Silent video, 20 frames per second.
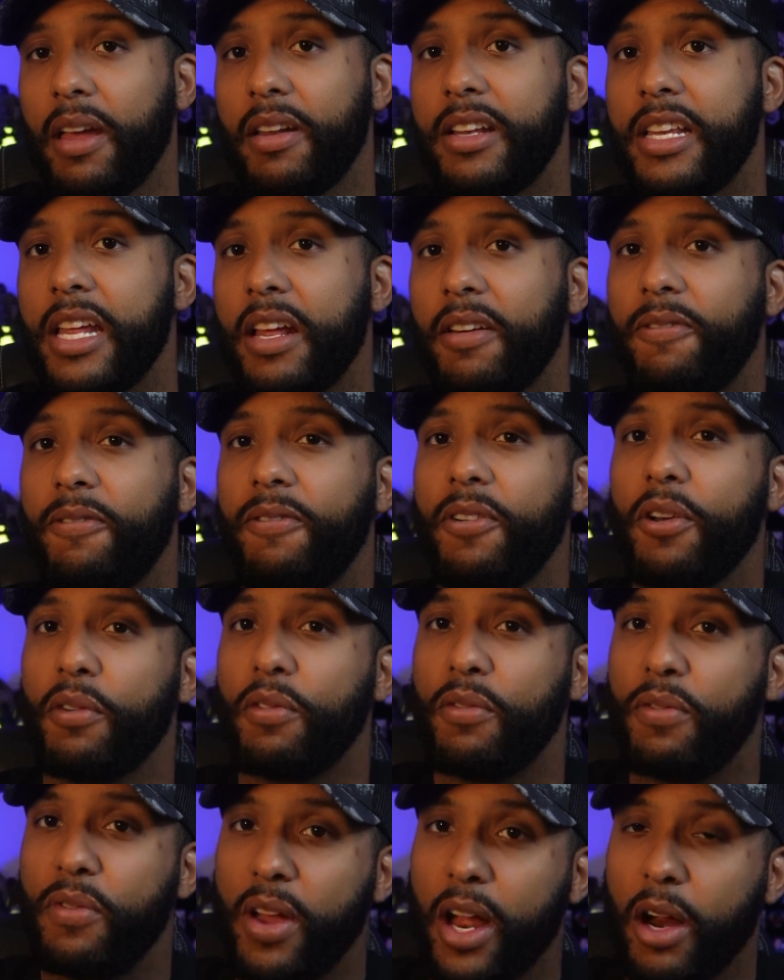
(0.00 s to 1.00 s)
It did feel
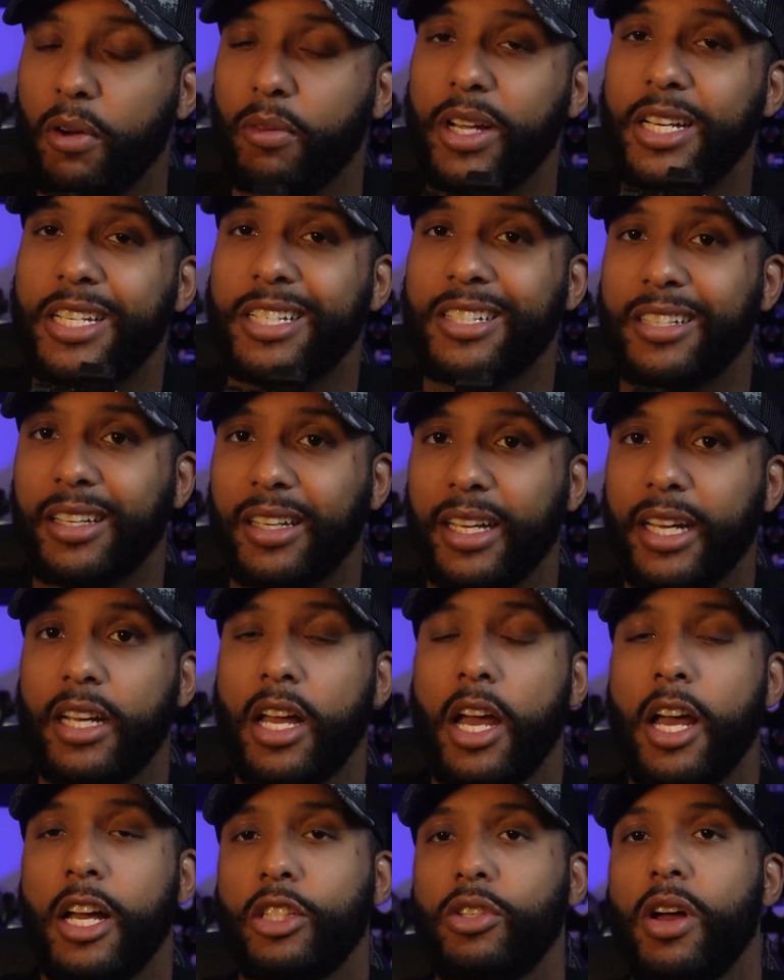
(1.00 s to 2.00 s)
very slick,
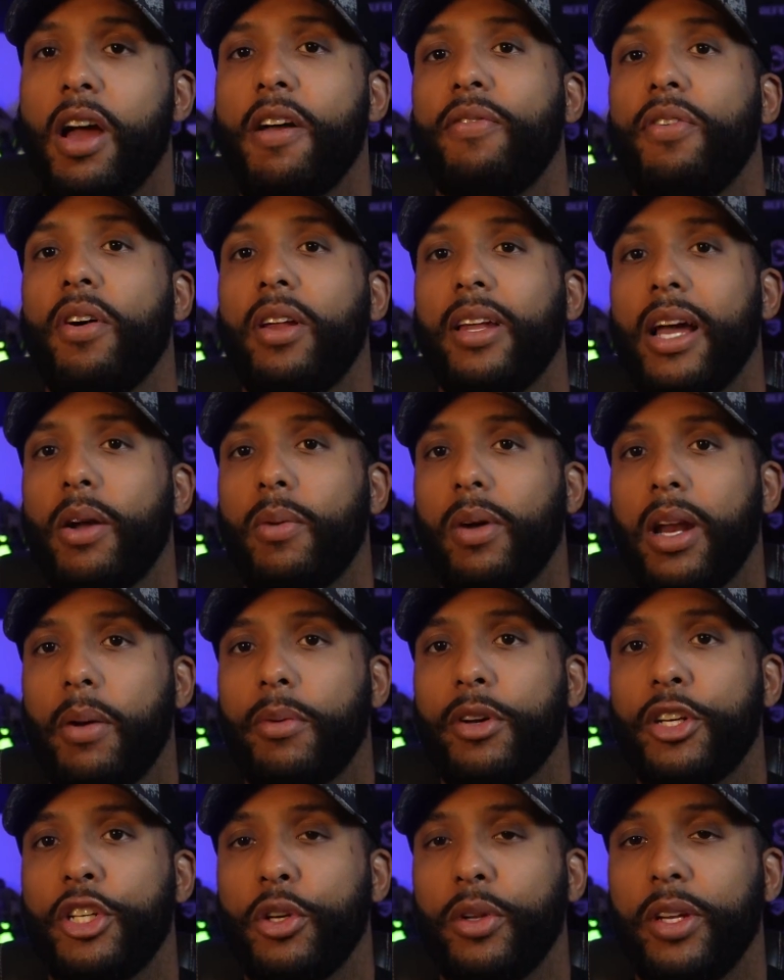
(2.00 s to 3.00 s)
so I felt like when I
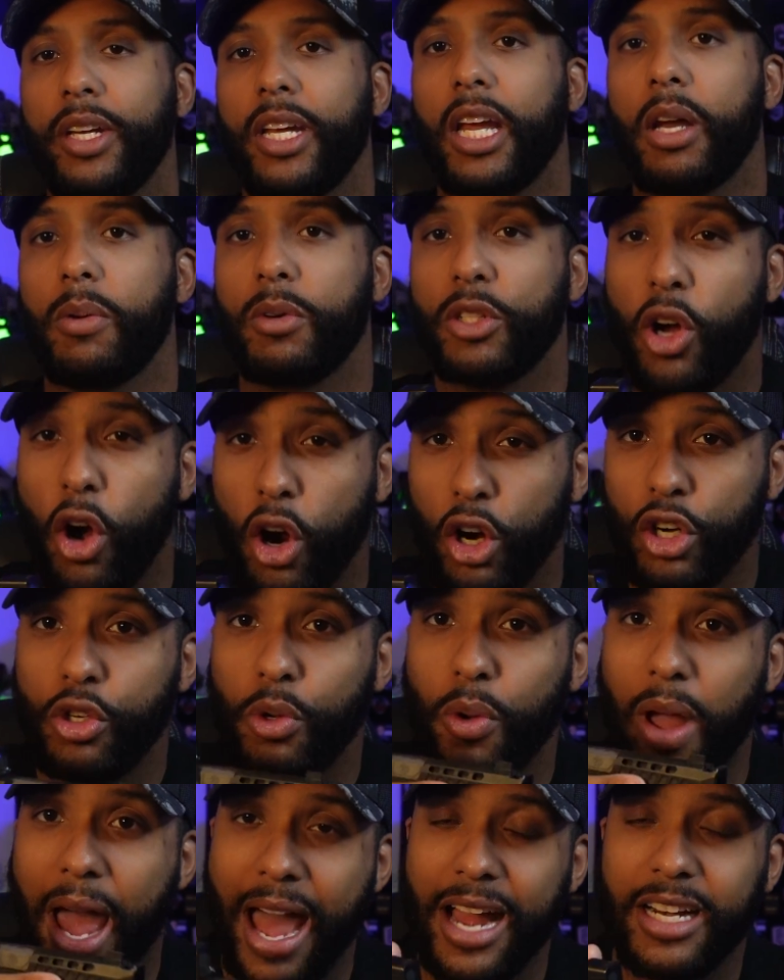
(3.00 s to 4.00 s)
was shooting it, it was hard
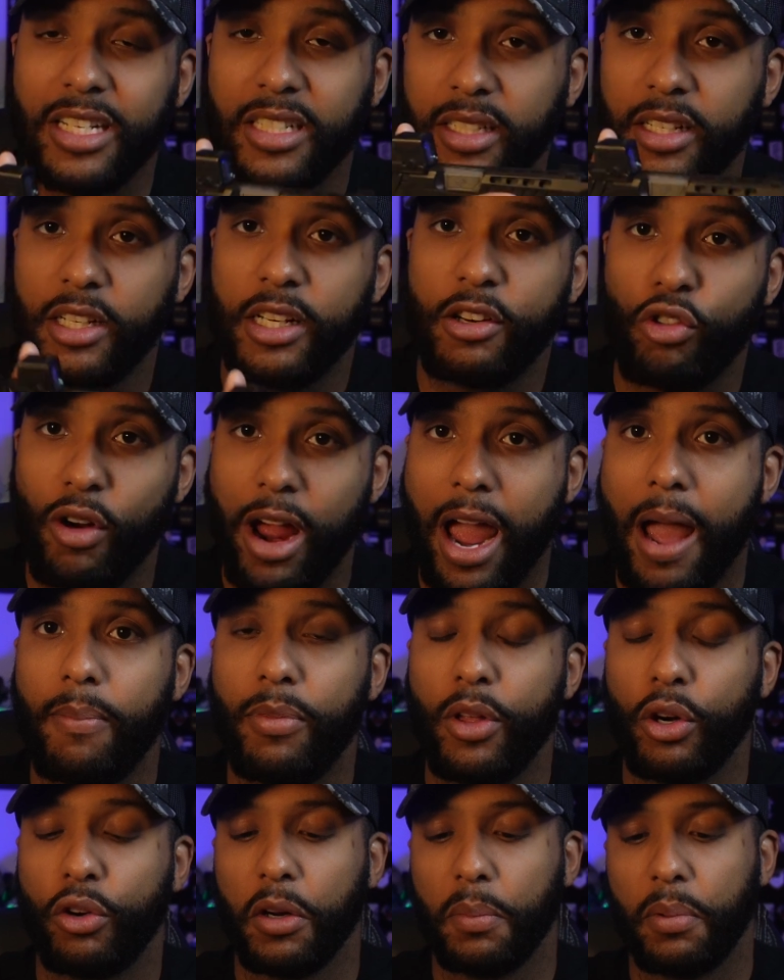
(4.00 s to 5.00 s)
to actually
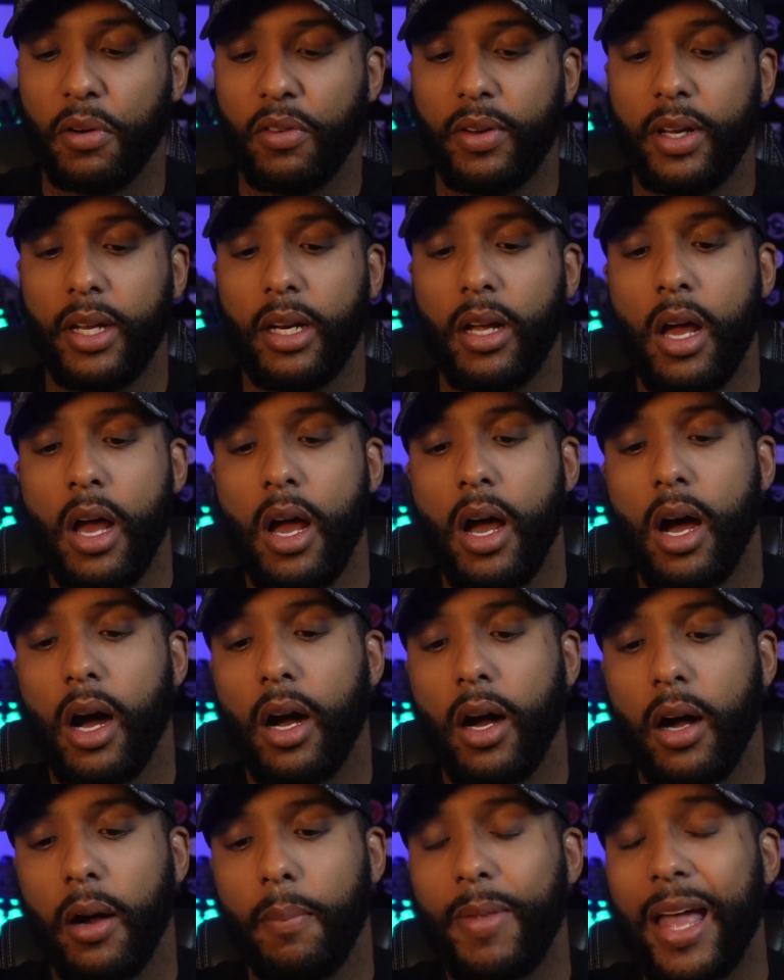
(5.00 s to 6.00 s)
grab the grip of it.
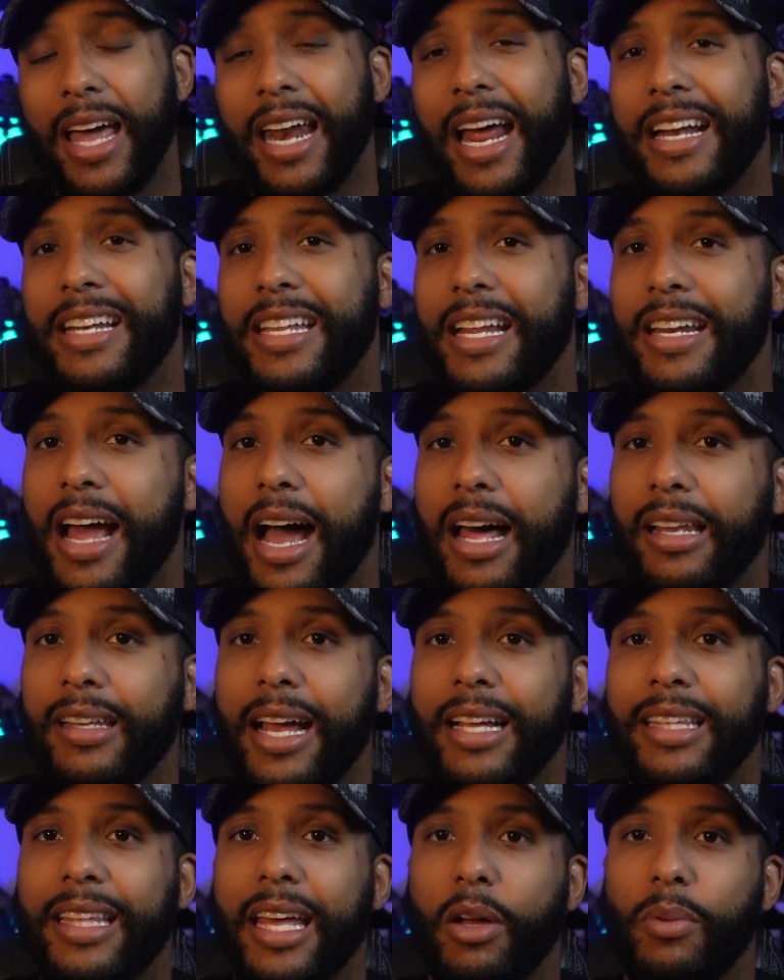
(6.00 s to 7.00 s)
And I did not
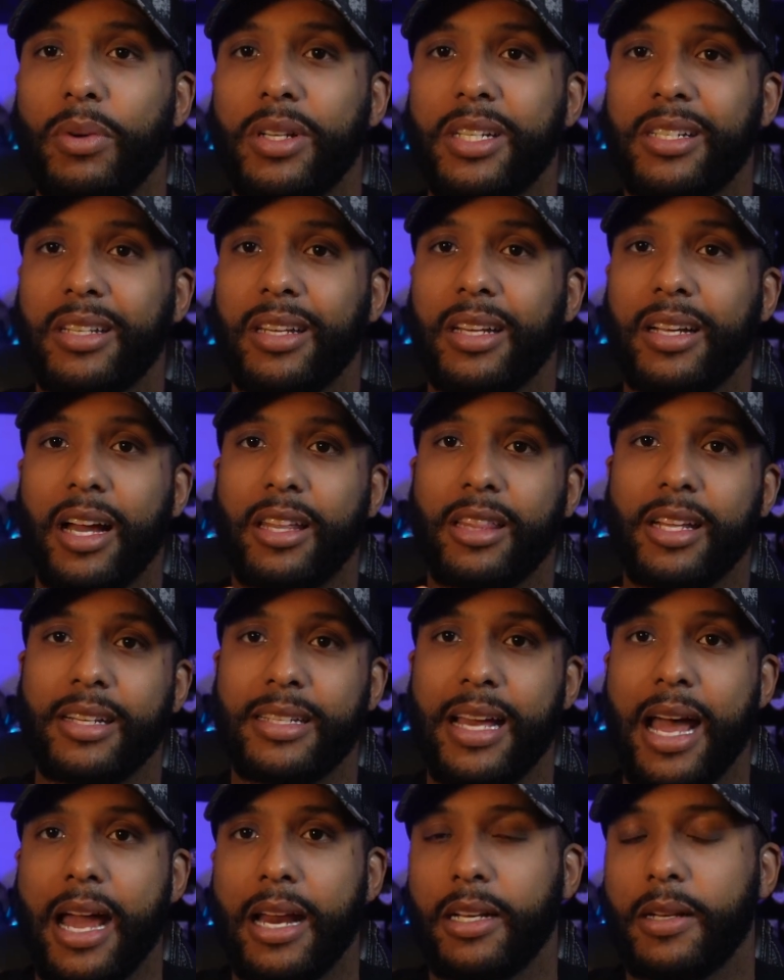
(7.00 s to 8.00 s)
like that it was slick on the
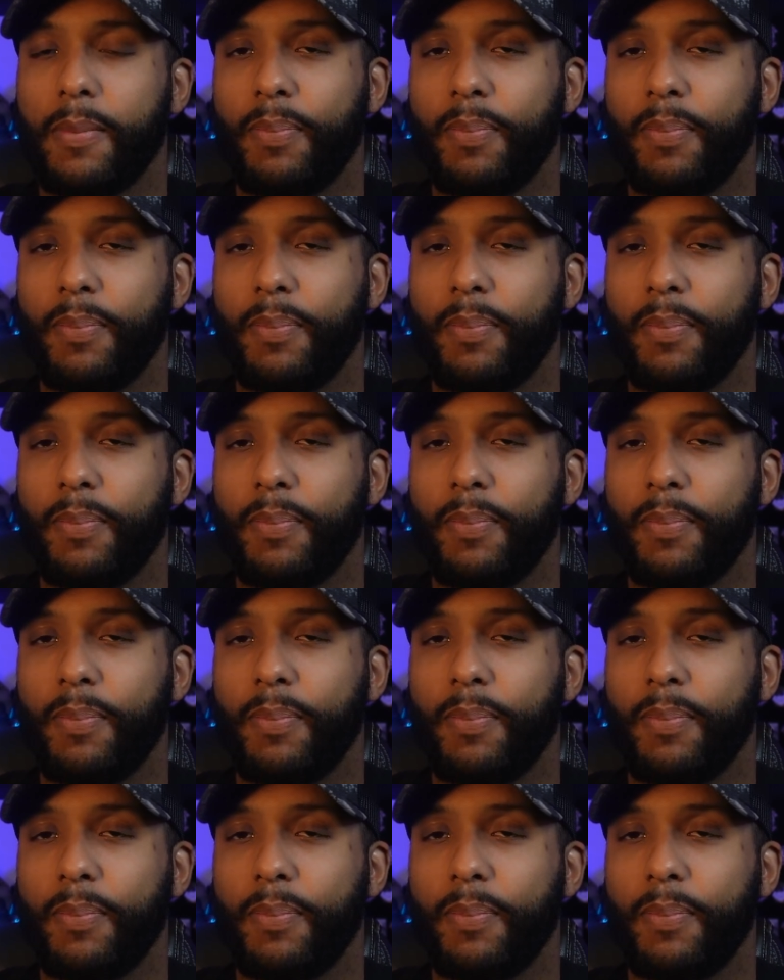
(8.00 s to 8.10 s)
side.